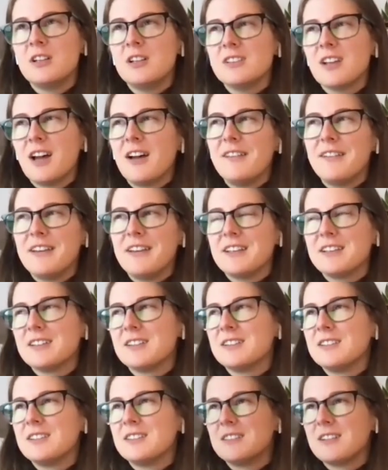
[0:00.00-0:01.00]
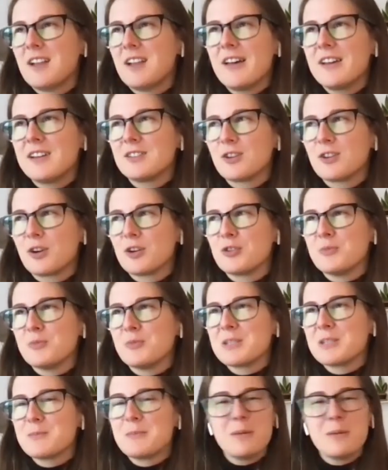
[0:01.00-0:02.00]
not like darker
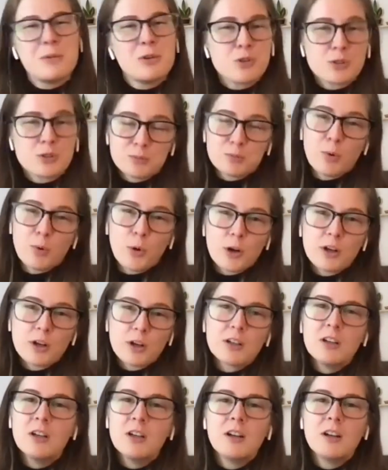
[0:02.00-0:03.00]
meats, maybe grilled pork,